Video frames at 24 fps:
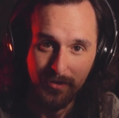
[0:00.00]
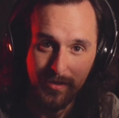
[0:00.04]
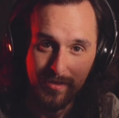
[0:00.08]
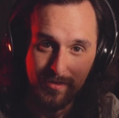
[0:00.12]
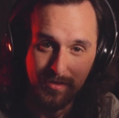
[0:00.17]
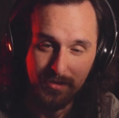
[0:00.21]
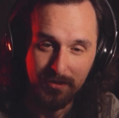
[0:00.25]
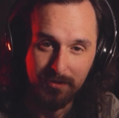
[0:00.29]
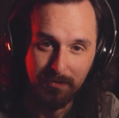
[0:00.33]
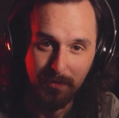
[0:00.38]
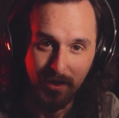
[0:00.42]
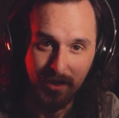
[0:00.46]

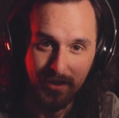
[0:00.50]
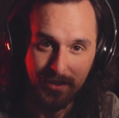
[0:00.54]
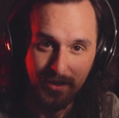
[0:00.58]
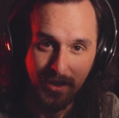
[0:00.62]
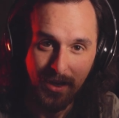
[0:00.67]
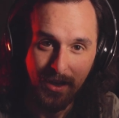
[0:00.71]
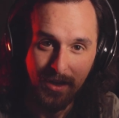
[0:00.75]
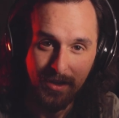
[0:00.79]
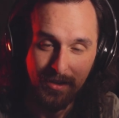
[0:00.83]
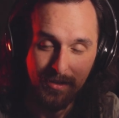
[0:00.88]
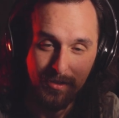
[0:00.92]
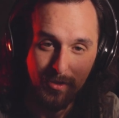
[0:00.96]
This is my
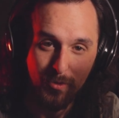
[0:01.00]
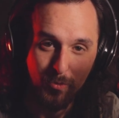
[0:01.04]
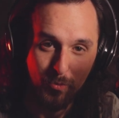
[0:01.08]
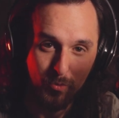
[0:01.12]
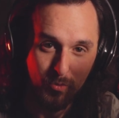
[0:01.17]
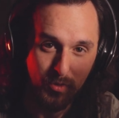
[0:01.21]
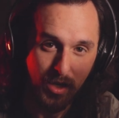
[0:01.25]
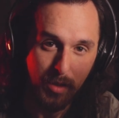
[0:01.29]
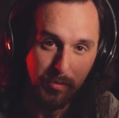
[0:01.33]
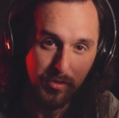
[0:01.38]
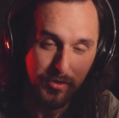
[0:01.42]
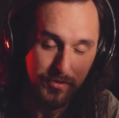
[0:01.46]
Canon
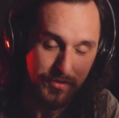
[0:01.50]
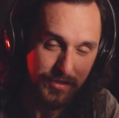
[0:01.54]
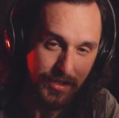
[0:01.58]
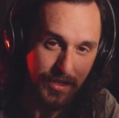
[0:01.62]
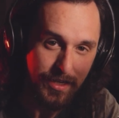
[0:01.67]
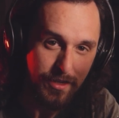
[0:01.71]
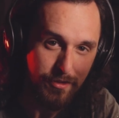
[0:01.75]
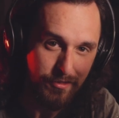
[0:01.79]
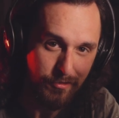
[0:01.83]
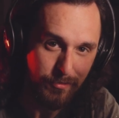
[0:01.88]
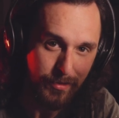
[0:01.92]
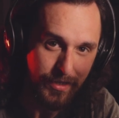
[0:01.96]
Rebel
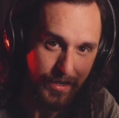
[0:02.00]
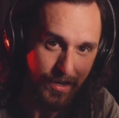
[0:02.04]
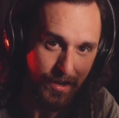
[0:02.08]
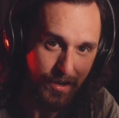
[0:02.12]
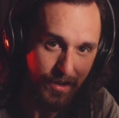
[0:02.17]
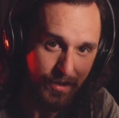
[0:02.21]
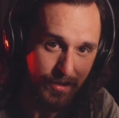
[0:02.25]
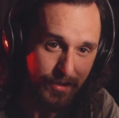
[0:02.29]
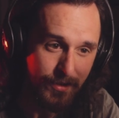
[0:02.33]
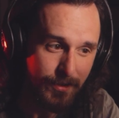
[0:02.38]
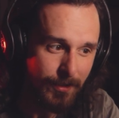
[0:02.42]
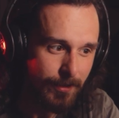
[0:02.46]

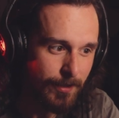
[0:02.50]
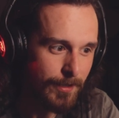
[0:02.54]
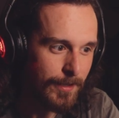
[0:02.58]
T3i.